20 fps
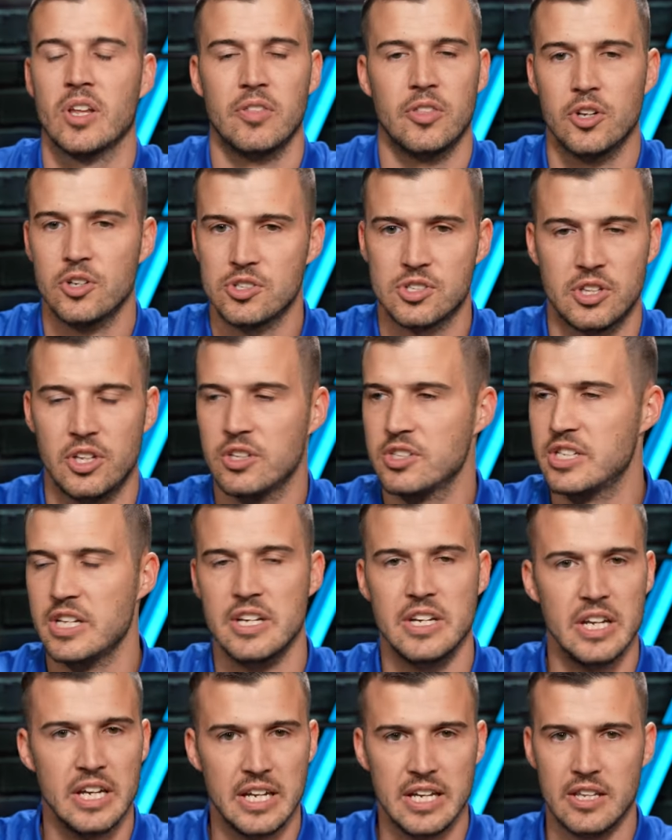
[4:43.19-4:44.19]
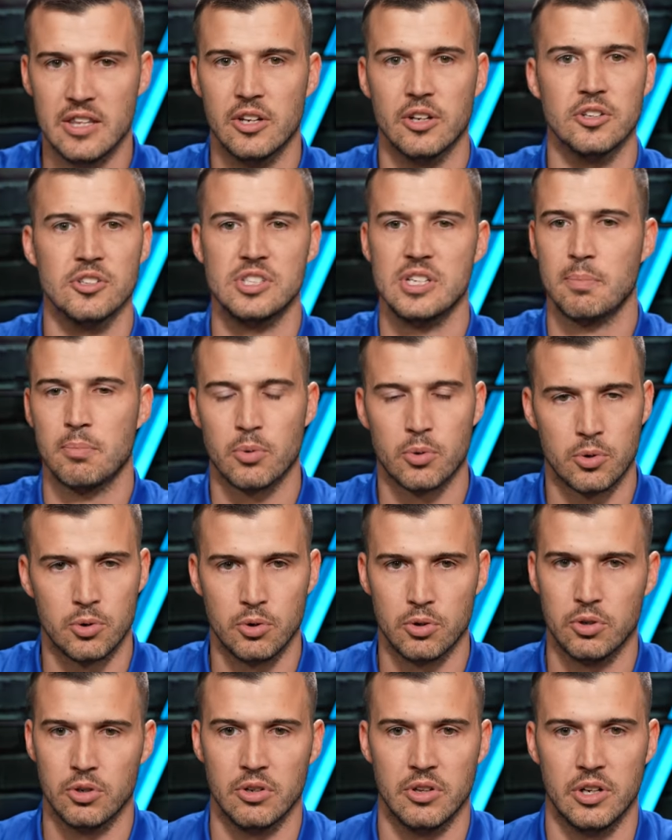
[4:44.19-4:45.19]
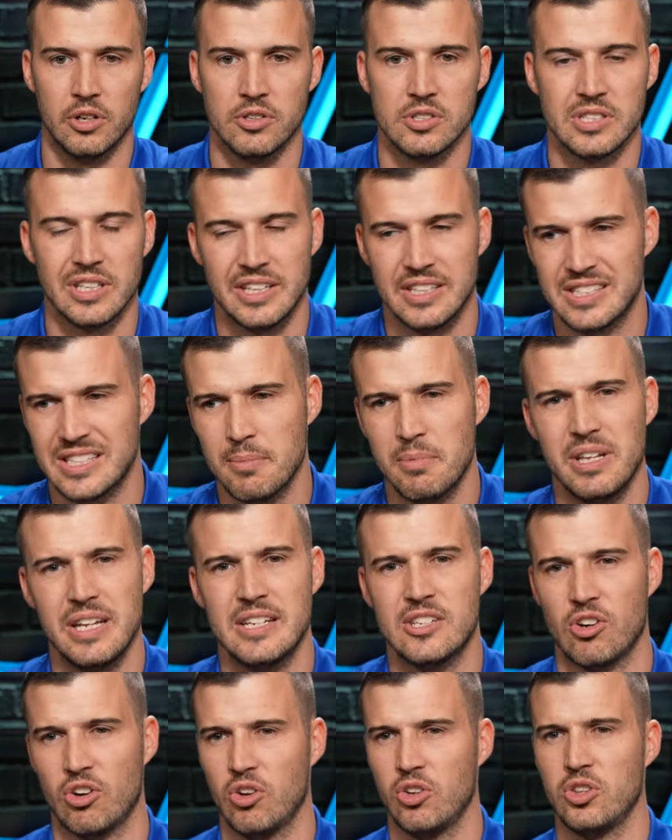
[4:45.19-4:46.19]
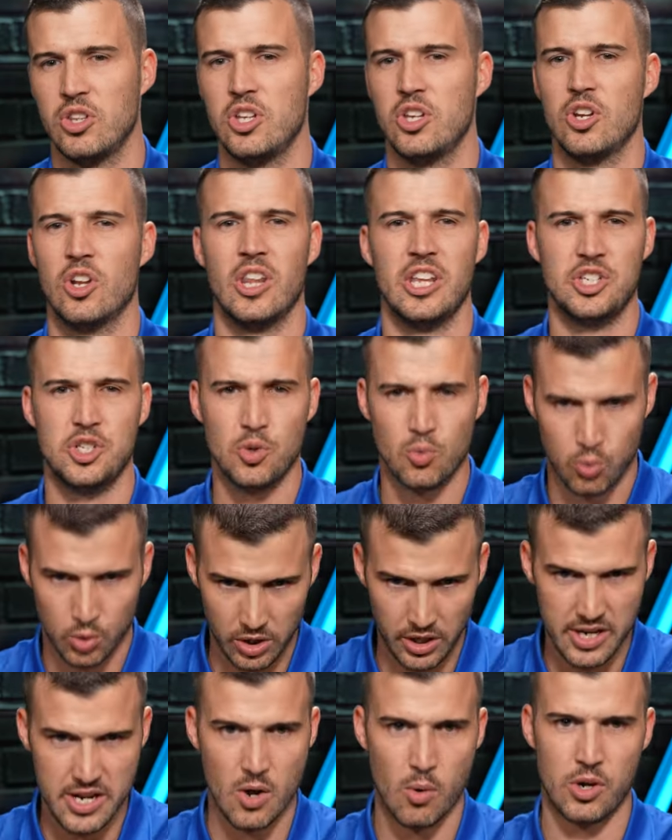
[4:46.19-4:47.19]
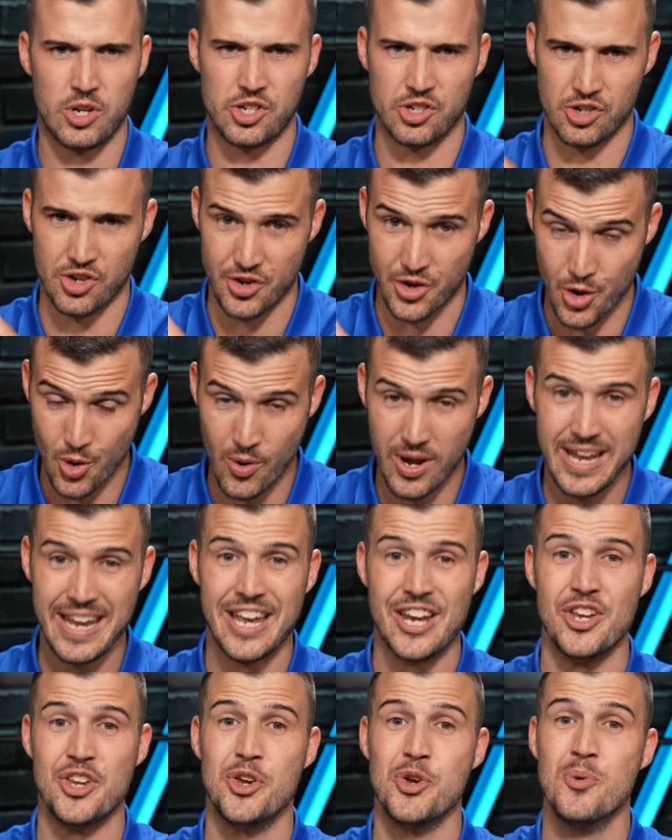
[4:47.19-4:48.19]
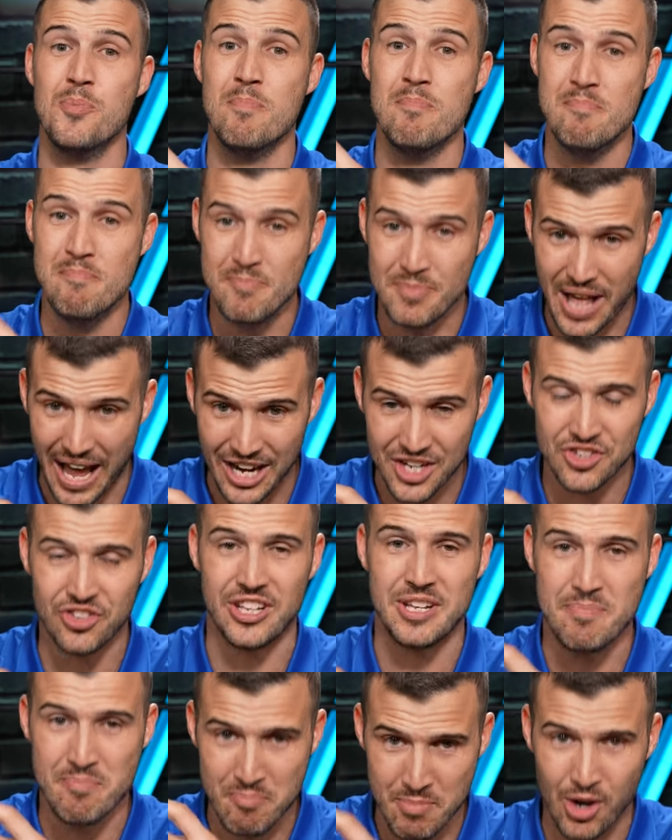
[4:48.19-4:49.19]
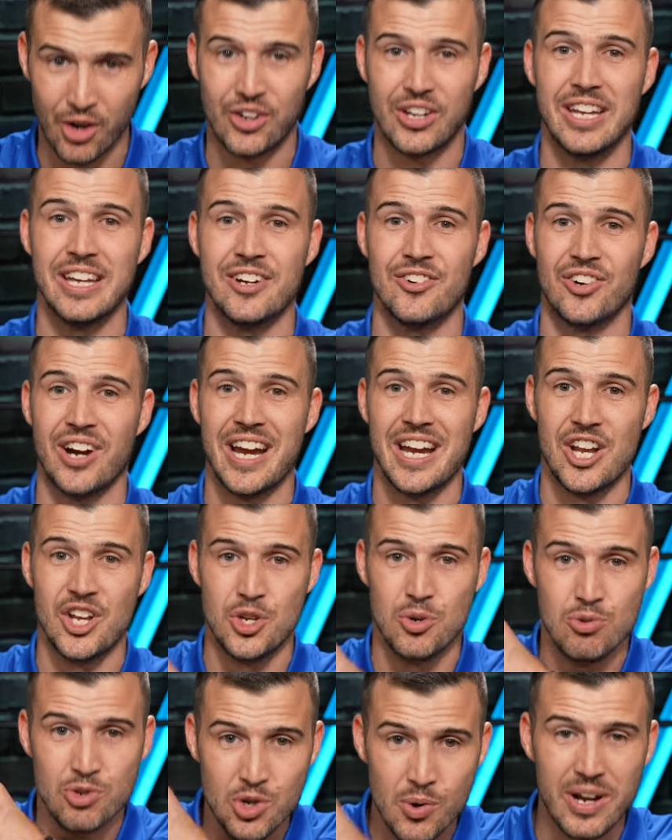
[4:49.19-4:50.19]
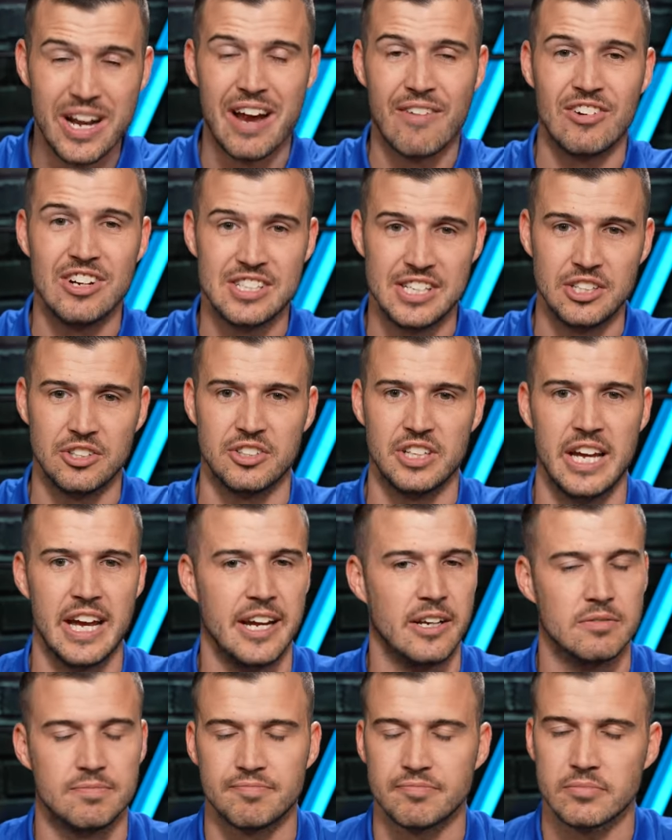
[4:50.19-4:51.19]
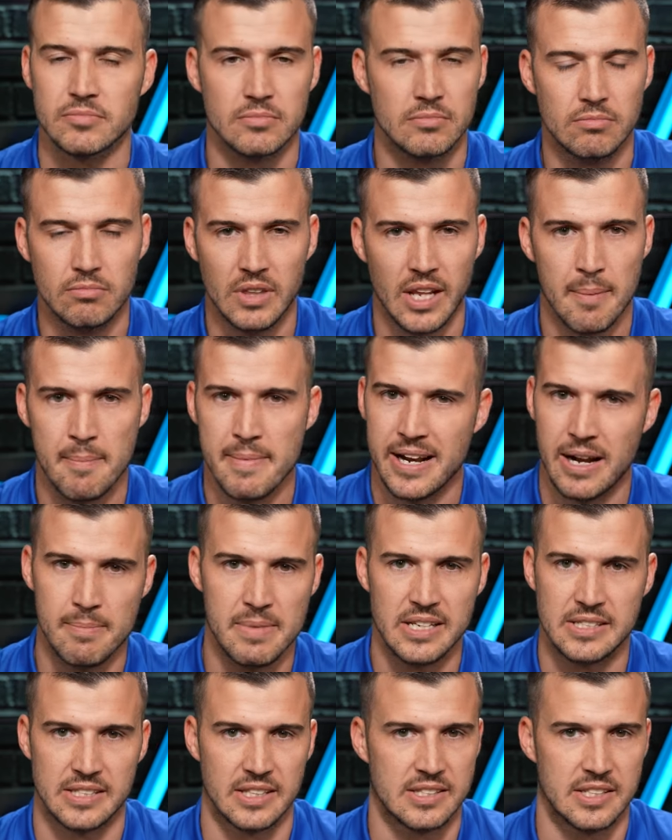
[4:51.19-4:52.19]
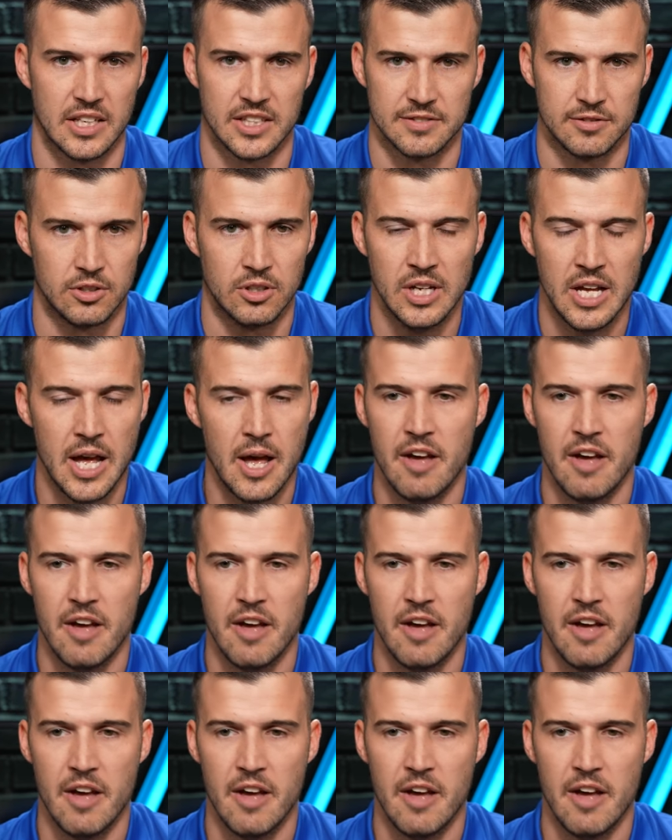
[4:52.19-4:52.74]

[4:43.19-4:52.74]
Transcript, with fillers: there's Indeed, there's ZipRecruiter, and some of these, aren't, unless you really know what you're doing and you actually milk it, right, and you do it every single day, it may not be as successful.